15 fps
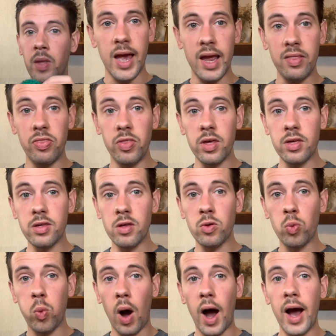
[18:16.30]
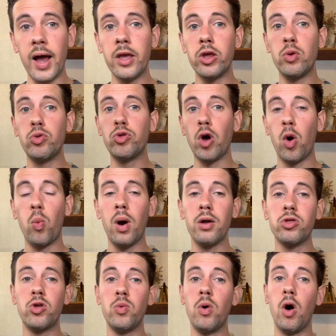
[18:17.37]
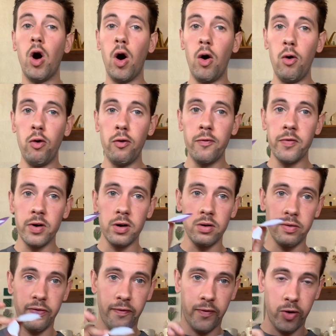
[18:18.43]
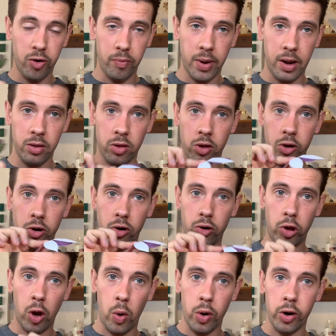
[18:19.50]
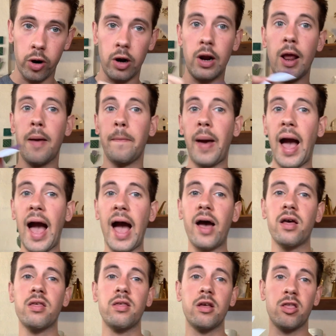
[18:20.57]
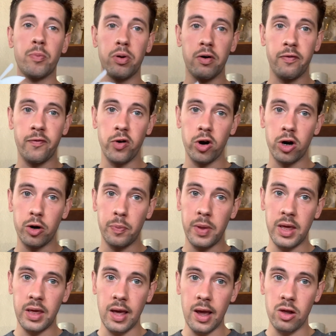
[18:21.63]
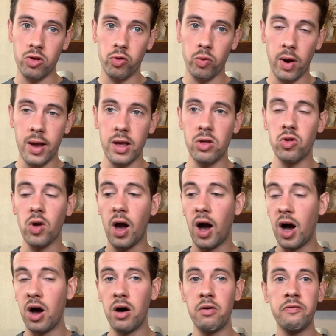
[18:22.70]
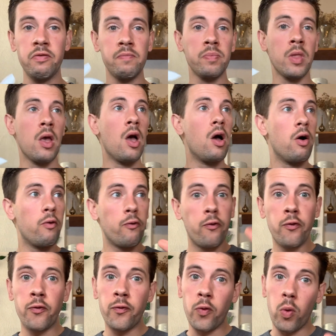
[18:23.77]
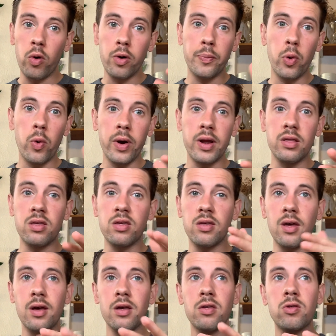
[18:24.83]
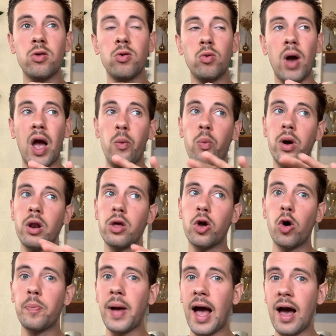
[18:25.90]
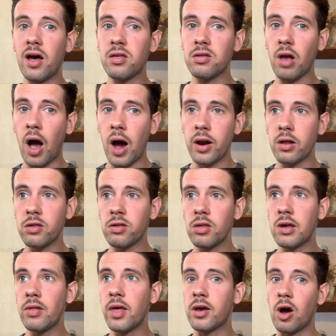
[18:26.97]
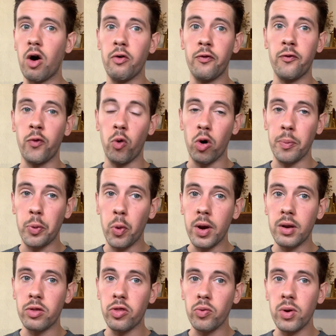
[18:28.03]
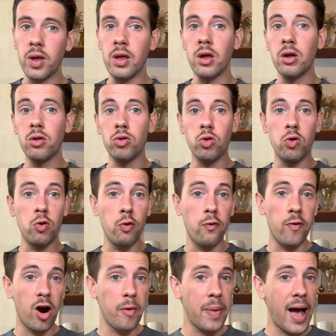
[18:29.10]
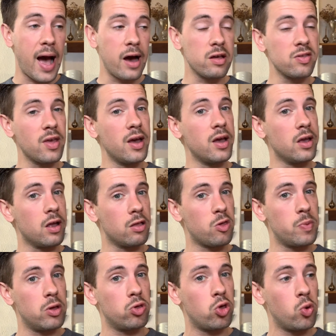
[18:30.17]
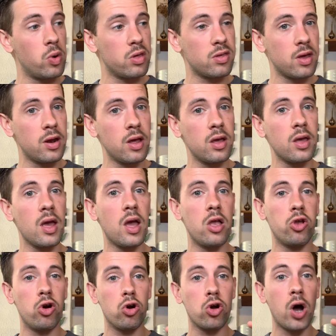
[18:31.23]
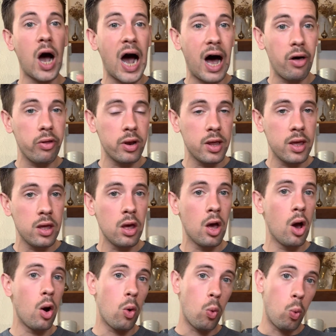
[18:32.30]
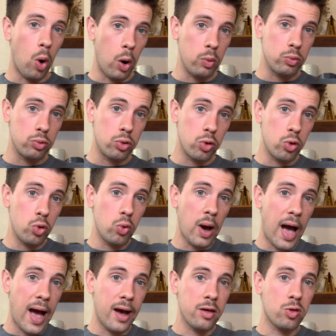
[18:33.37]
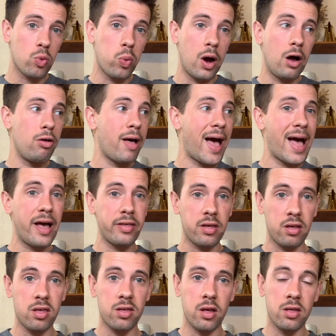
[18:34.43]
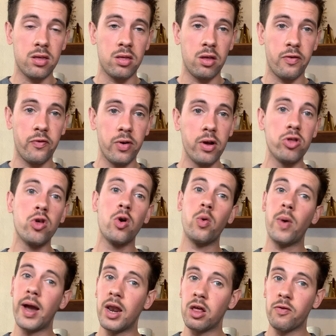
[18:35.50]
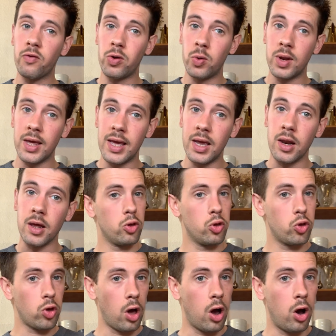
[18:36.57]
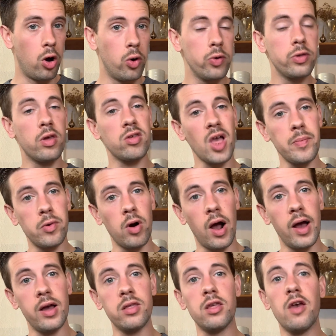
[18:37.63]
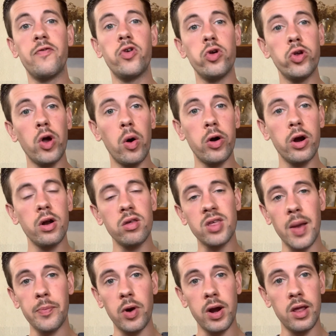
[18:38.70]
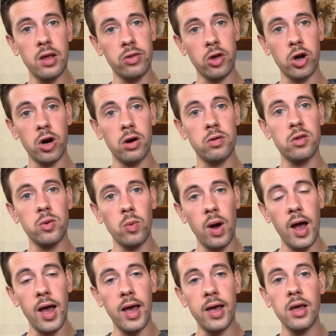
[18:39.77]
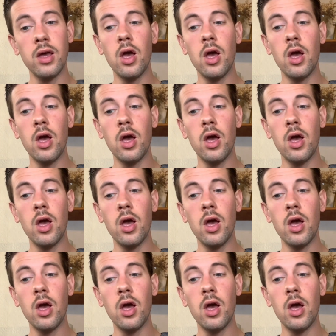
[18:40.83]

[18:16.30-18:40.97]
And this is why you don't want to over ferment your yogurt past its preferred pH range of 4.6 to, I wouldn't go past, honestly, like a 4.3. Too far past that, it gets to be too acidic and your colony won't do as well as it sits in the fridge waiting for you to eat it. So to summarize, if your yogurt is separating into curds and whey,